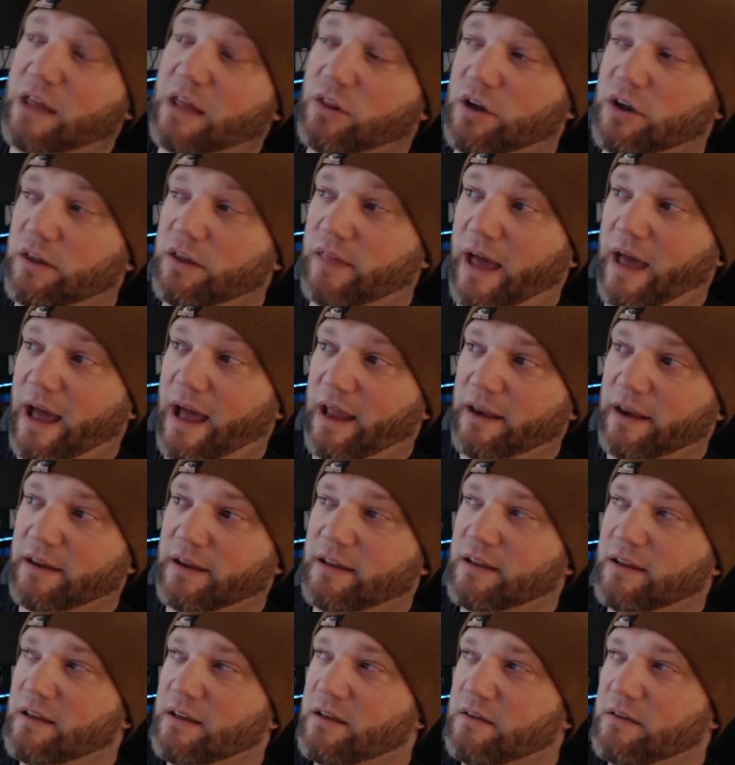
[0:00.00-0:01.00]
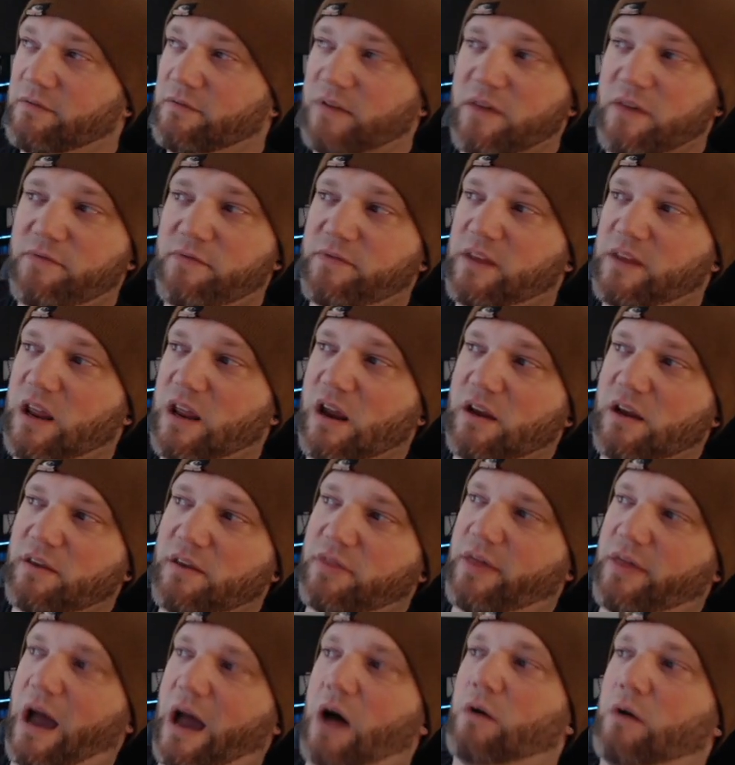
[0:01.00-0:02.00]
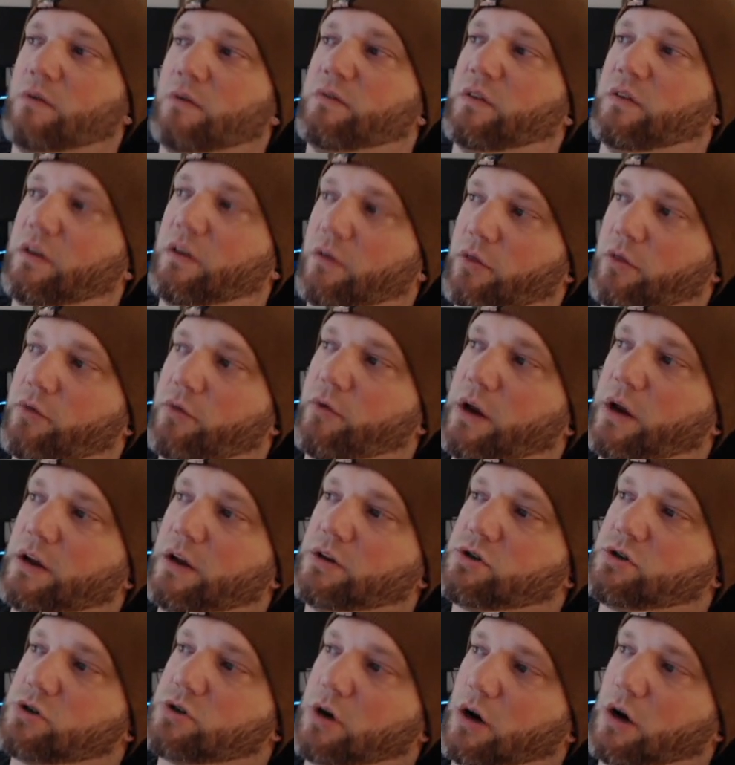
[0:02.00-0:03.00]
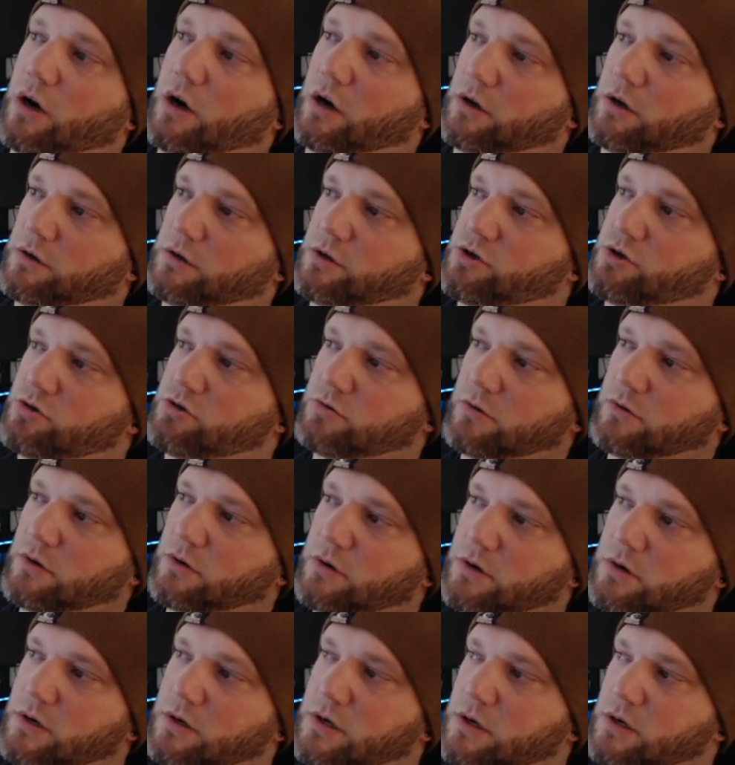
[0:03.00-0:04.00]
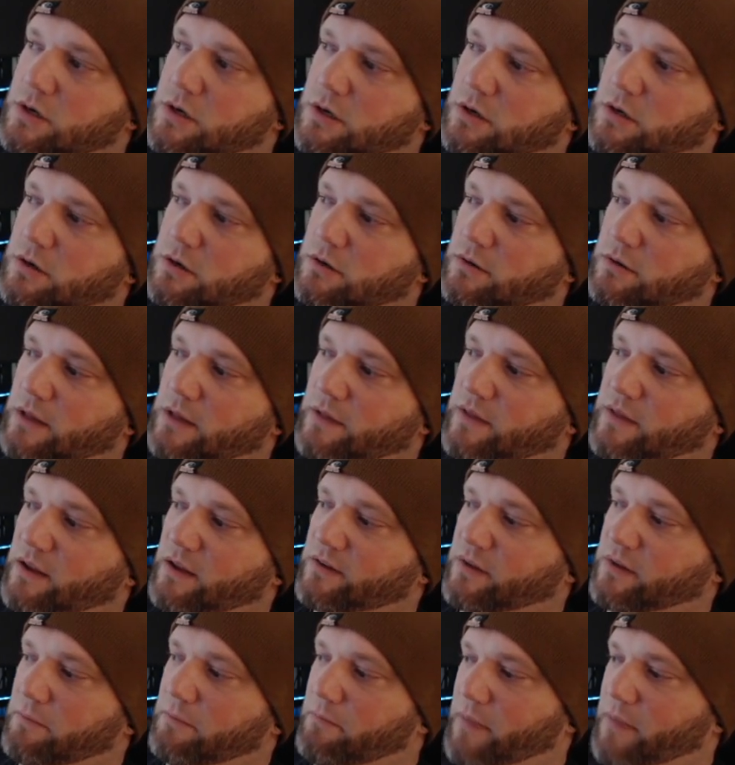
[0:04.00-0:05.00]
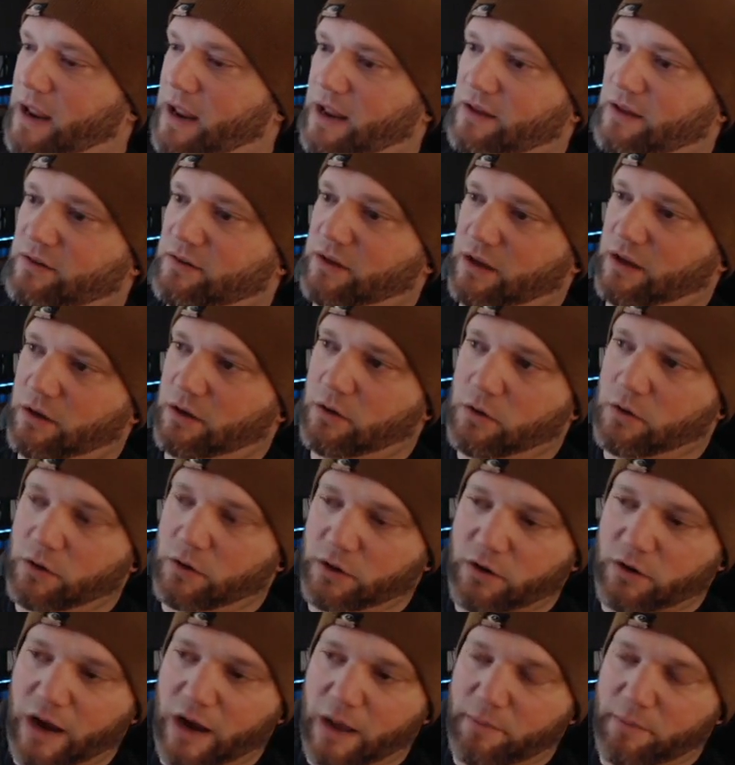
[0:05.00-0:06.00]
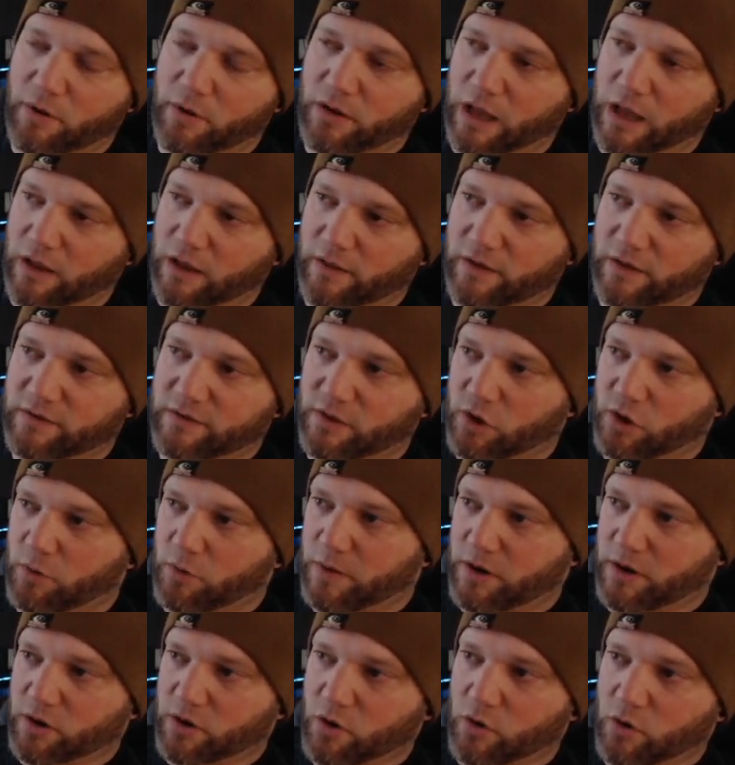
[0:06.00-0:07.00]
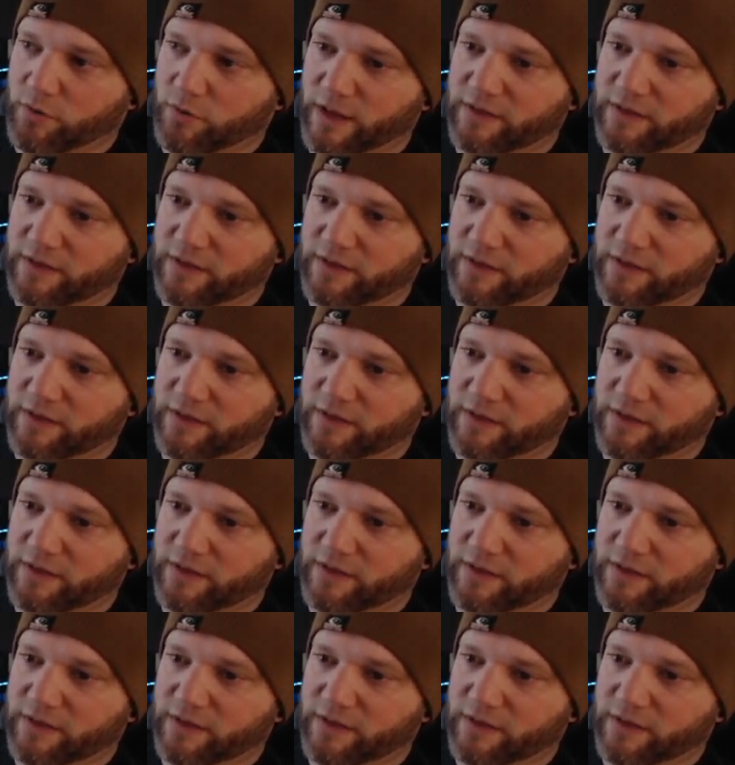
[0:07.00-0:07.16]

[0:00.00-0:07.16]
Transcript: Look at that. 15,000 free to charge. That thing's amazing. Holy crap. Okay, that's a little bit of gold.